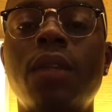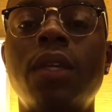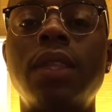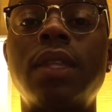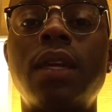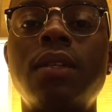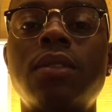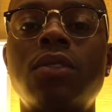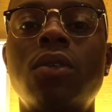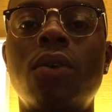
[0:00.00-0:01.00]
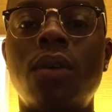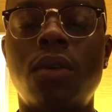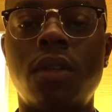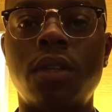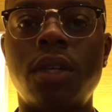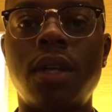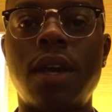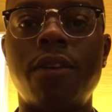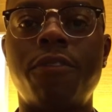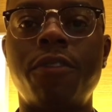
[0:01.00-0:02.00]
good things that's going on in their
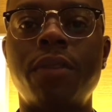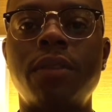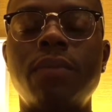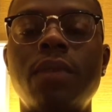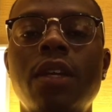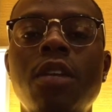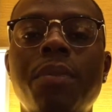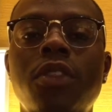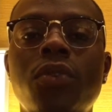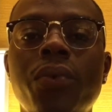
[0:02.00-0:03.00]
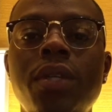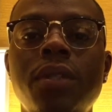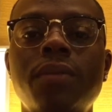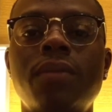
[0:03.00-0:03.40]
life. Number 3,